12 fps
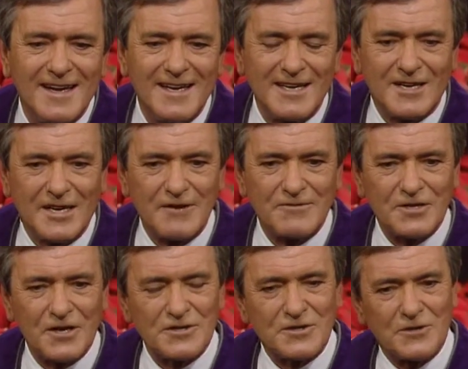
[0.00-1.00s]
He gives
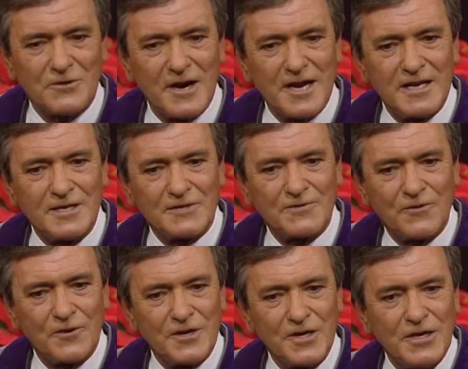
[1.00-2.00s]
us grace
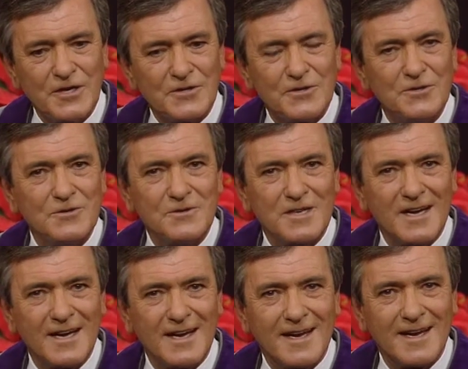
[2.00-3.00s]
for each new
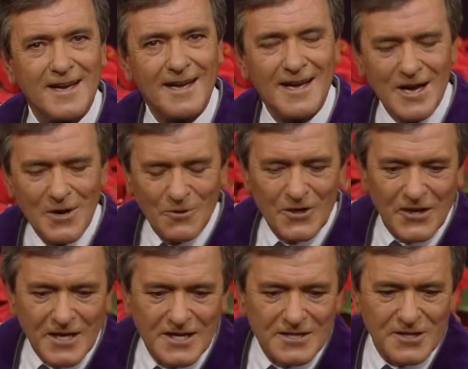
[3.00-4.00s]
day. With
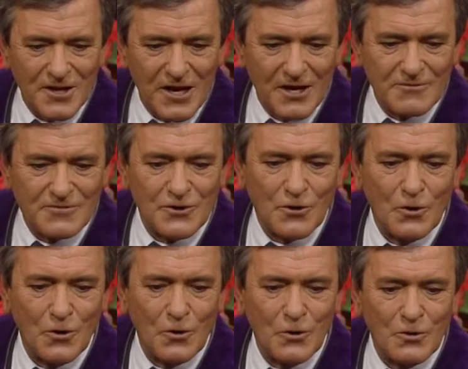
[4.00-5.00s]
his love to
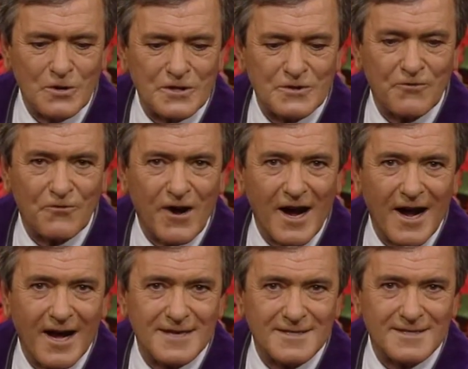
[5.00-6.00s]
hold us
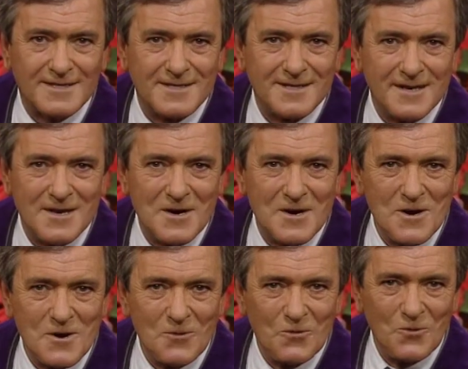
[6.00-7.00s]
fast,
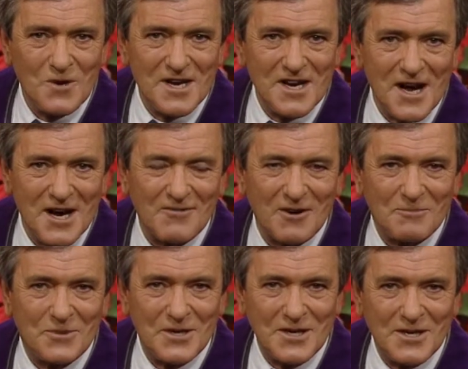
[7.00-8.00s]
we have a
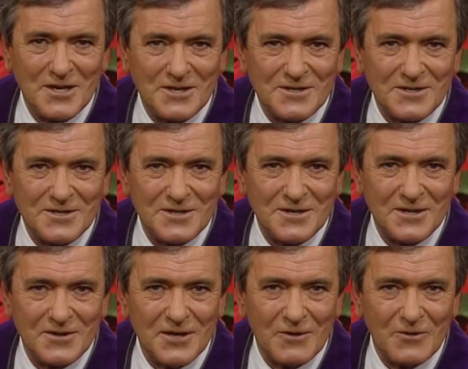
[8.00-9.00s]
peace
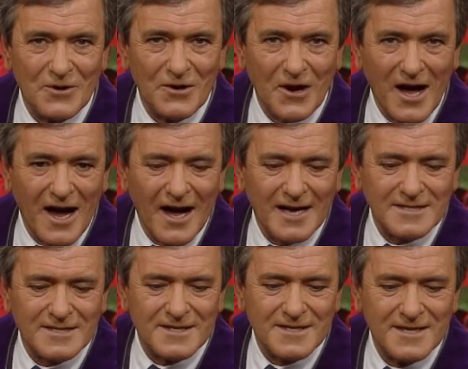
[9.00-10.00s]
that will last.